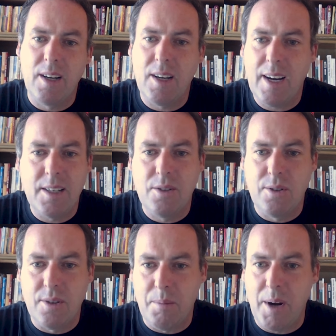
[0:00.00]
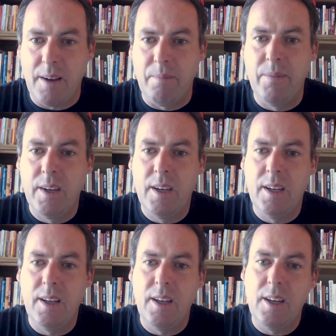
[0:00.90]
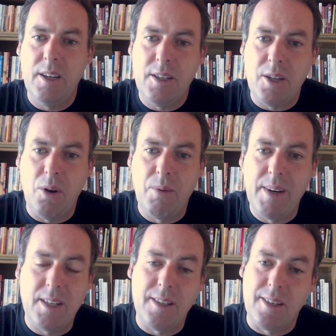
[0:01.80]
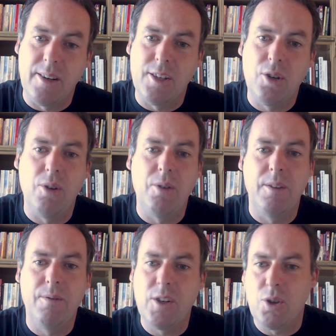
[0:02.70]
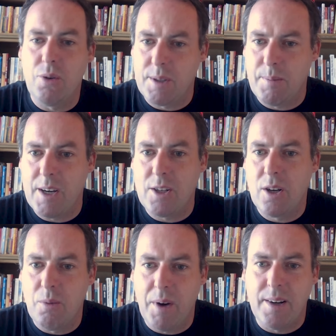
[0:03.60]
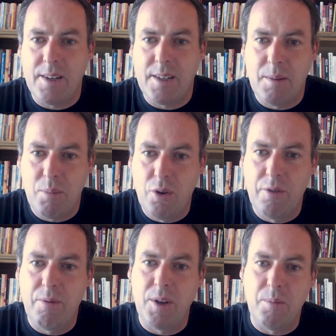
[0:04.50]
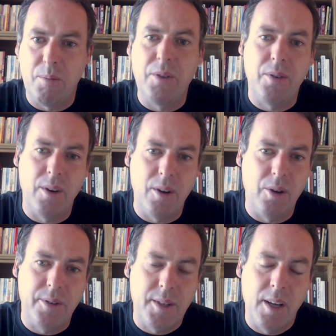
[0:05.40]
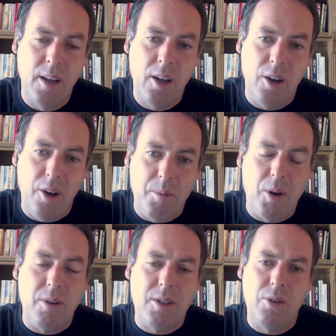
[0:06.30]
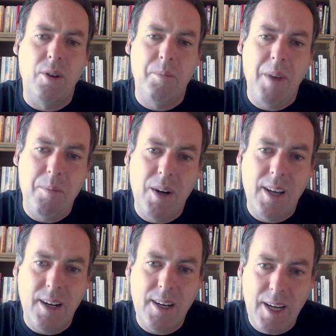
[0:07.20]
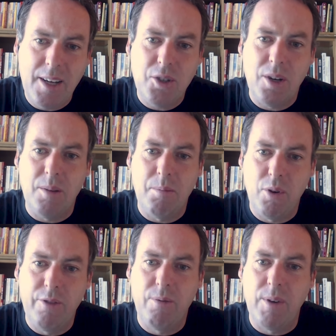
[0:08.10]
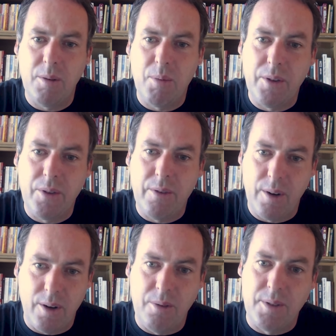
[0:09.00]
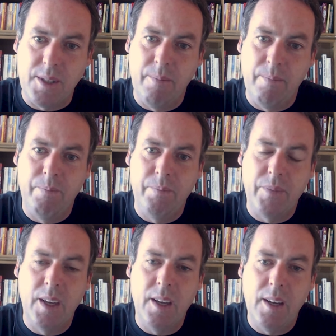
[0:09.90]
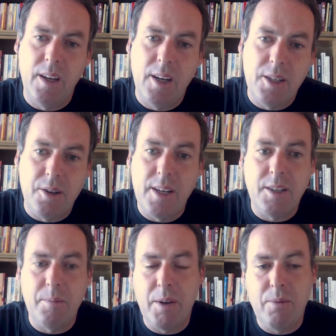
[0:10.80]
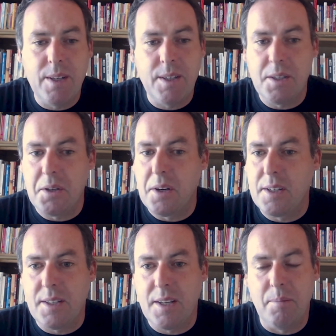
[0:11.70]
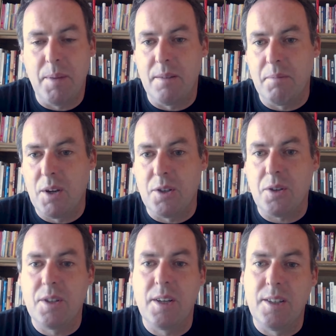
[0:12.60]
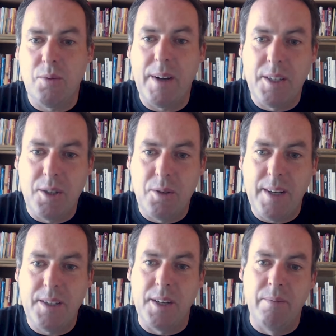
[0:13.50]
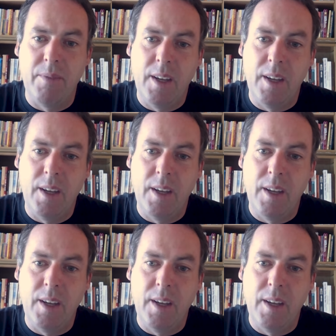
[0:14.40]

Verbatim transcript: connected to the brain. So a recent study showed that visual spatial awareness improve when you breathe through your nose, but also your memory and attention improve when you breathe through your nose. So these have been recent studies that have been conducted in 2020.